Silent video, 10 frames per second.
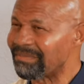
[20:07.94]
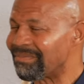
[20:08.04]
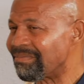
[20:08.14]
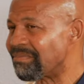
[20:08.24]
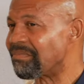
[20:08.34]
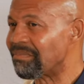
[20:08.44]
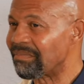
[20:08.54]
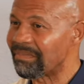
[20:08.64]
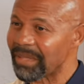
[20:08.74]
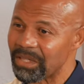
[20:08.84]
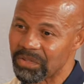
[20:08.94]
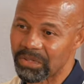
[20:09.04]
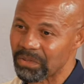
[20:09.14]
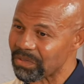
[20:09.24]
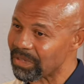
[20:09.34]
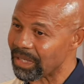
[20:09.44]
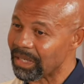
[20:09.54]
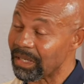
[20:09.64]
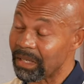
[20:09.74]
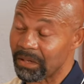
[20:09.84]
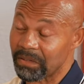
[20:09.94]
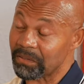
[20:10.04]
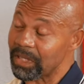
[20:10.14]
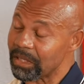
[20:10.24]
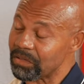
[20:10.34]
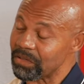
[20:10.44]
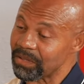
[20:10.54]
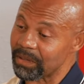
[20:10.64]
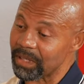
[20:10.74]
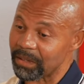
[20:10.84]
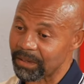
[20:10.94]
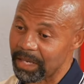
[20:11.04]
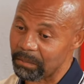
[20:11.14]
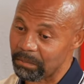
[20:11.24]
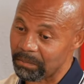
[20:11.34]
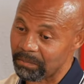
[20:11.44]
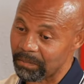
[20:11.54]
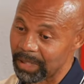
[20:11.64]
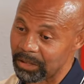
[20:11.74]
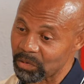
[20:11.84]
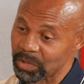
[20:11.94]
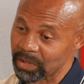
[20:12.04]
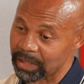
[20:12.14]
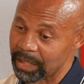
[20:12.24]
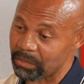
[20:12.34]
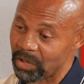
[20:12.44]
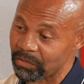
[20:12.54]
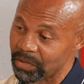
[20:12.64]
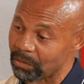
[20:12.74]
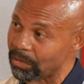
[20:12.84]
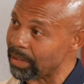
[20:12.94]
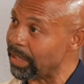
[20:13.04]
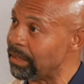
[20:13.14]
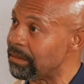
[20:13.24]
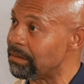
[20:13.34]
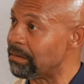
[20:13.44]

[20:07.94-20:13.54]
Hmm. That's interesting. And it's funny because you said they they it's almost like they both don't relate.